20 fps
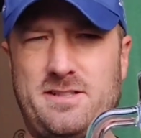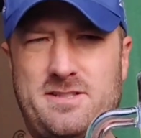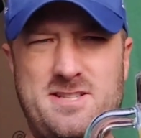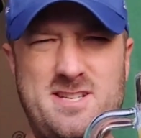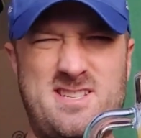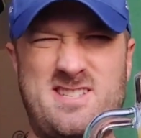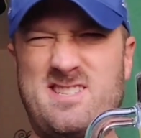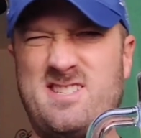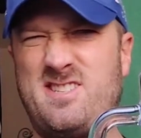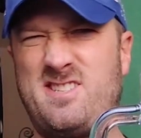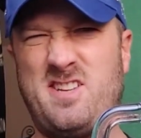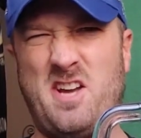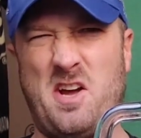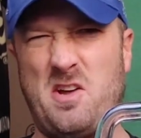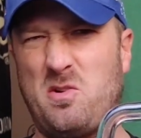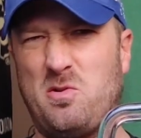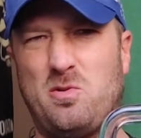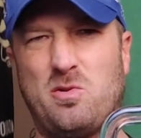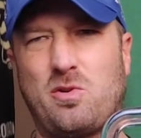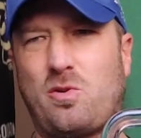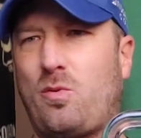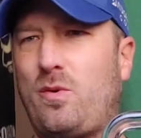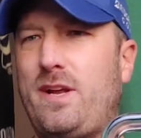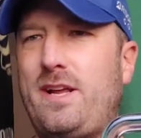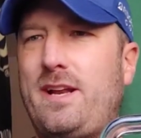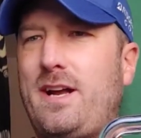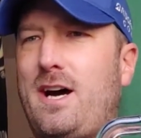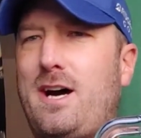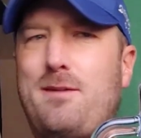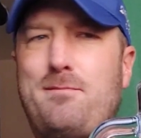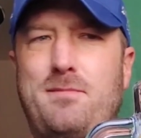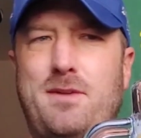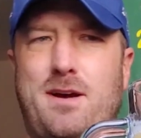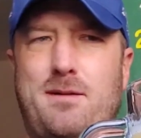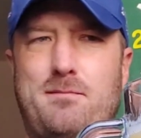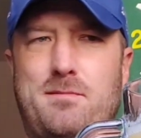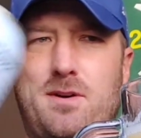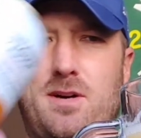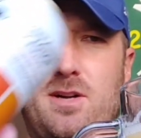just subtle green hop, not